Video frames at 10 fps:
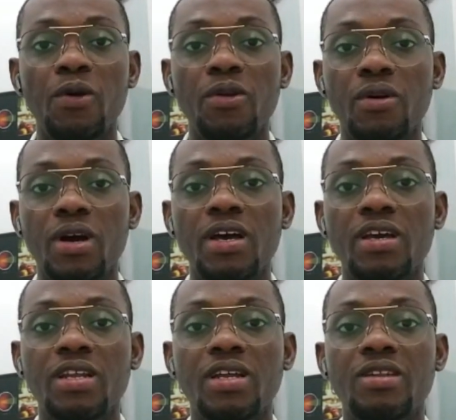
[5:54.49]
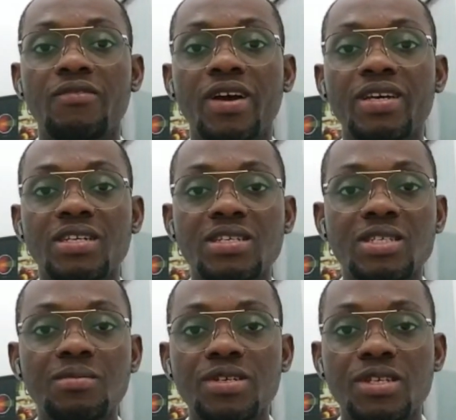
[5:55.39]
on your eye, and then the device
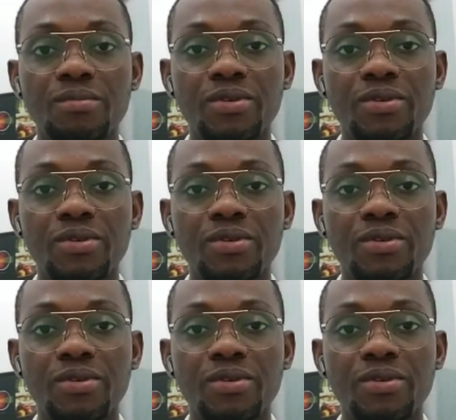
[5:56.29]
estimates